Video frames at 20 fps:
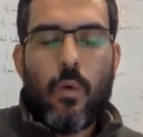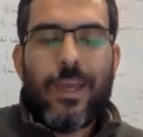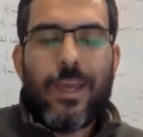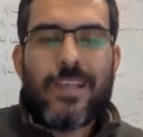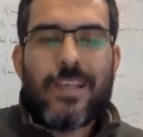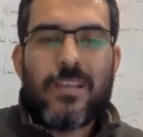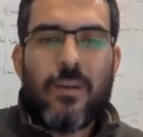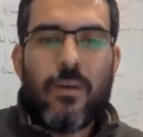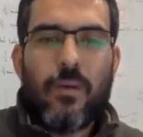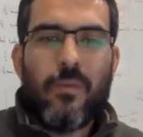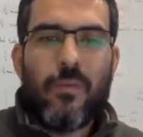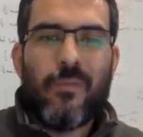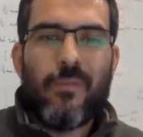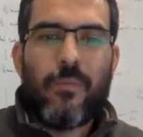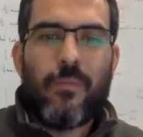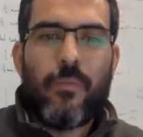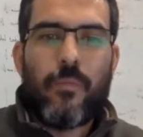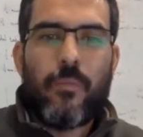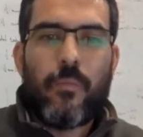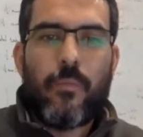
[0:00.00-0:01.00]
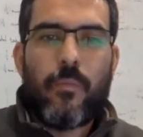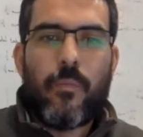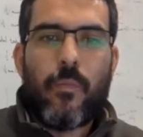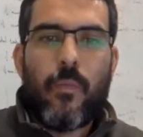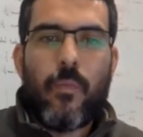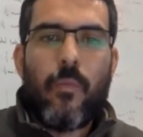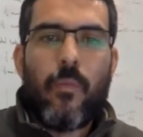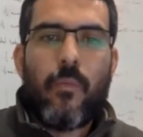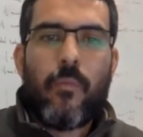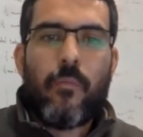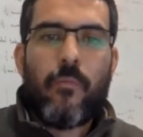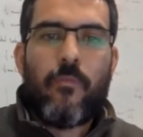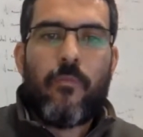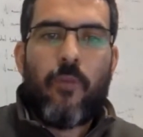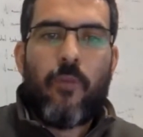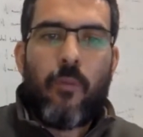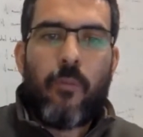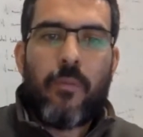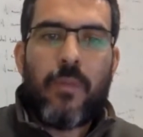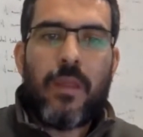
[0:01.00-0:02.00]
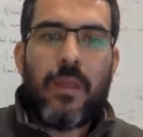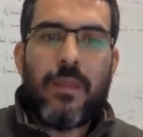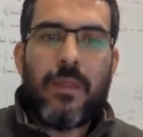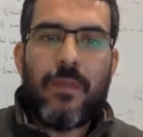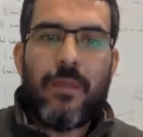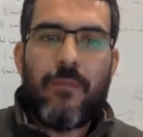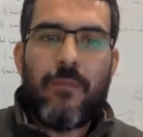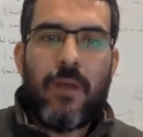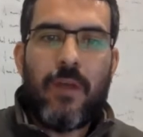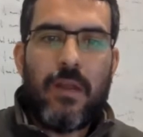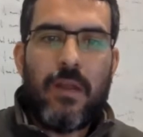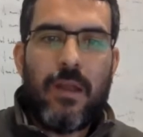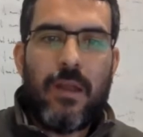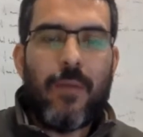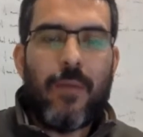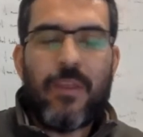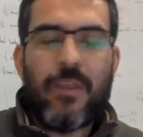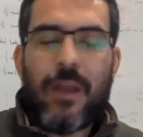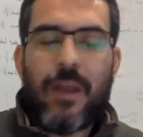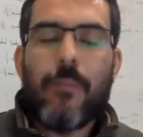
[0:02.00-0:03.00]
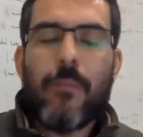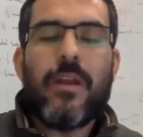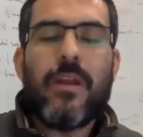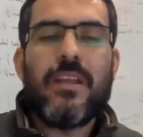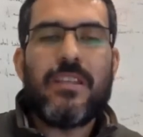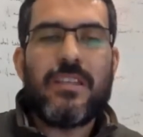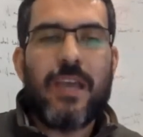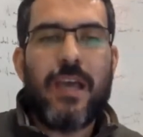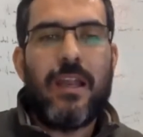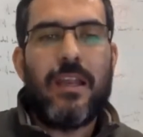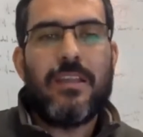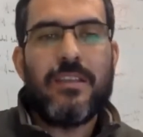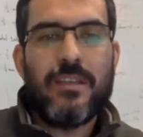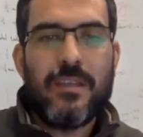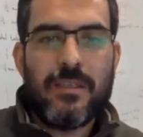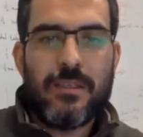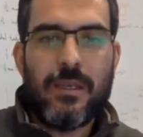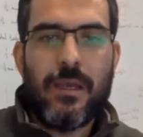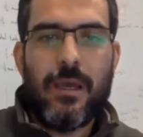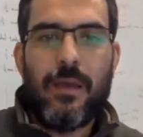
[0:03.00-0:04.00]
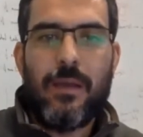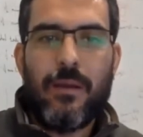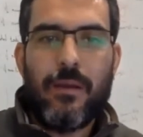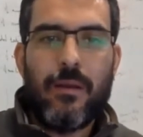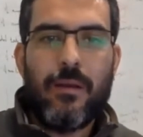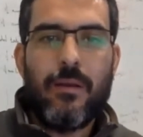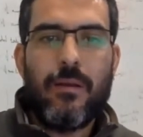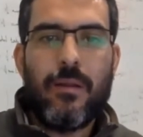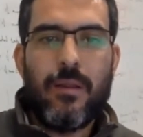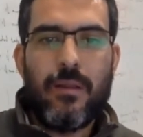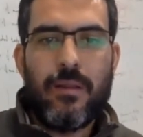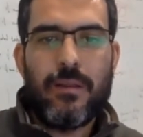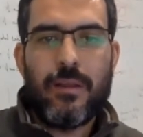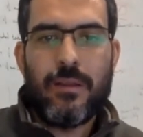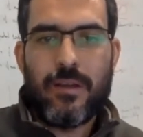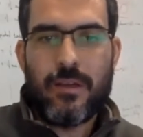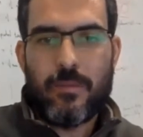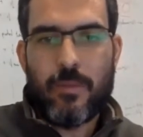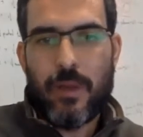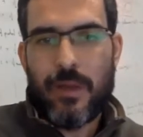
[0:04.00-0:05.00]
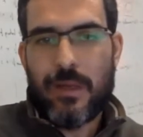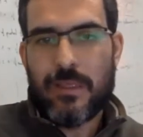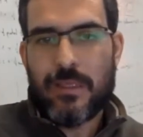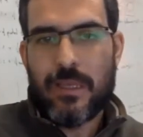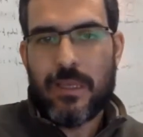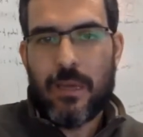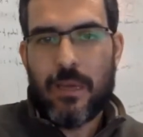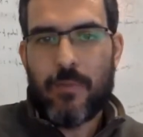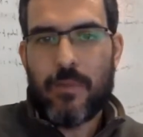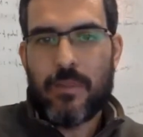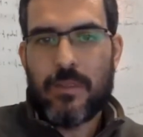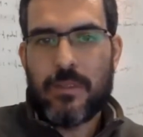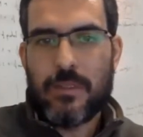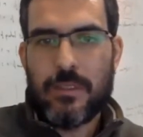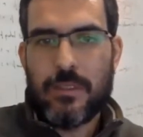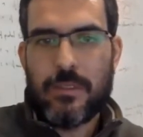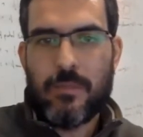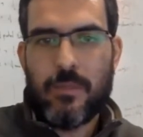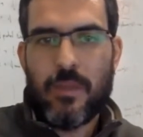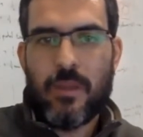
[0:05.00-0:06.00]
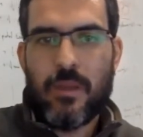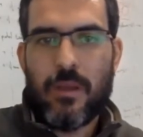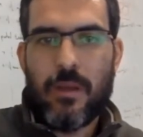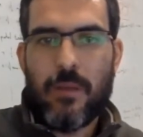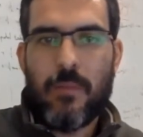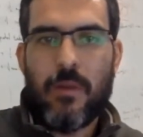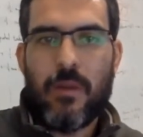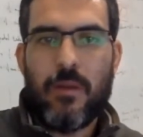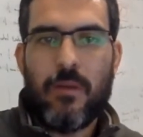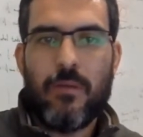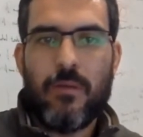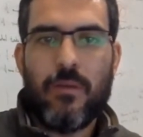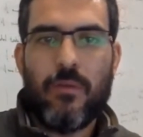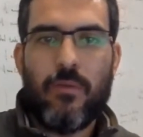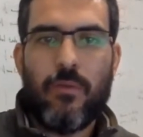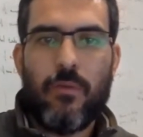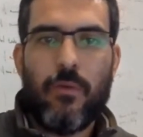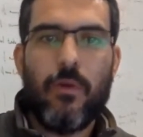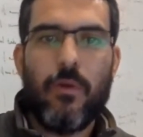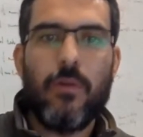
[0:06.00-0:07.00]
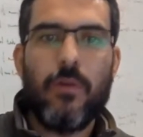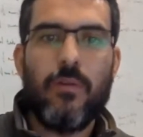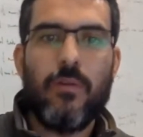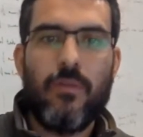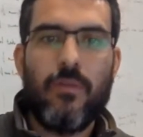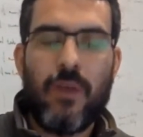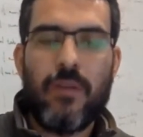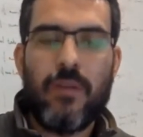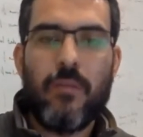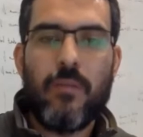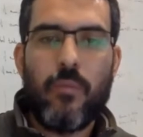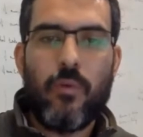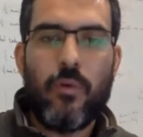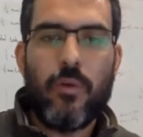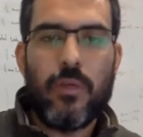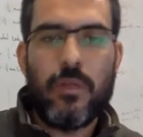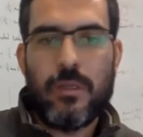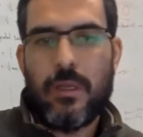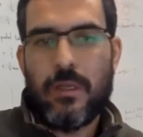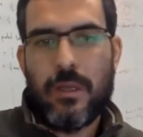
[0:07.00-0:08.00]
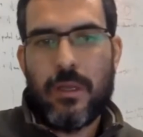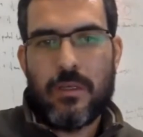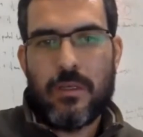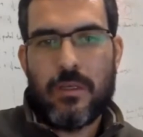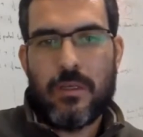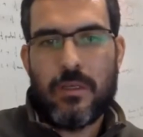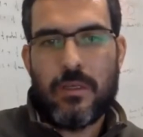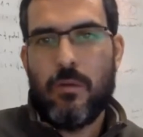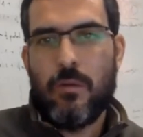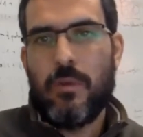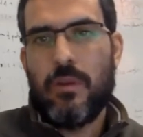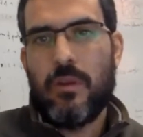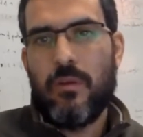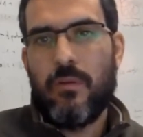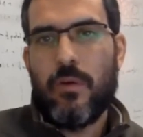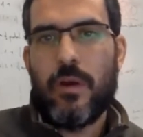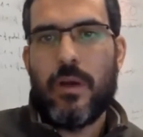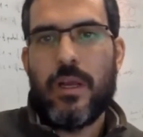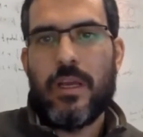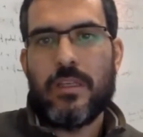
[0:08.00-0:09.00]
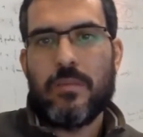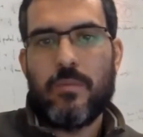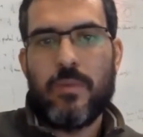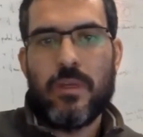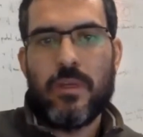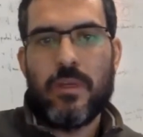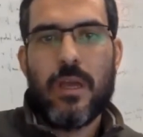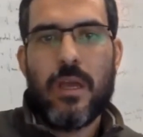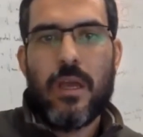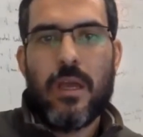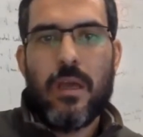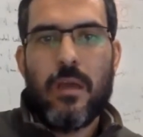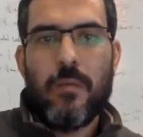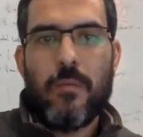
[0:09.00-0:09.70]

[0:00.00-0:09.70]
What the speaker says: Okay, so for me, there are many challenges, and the Data Transparency Lab is making a very good effort, funding projects that are solving different aspects.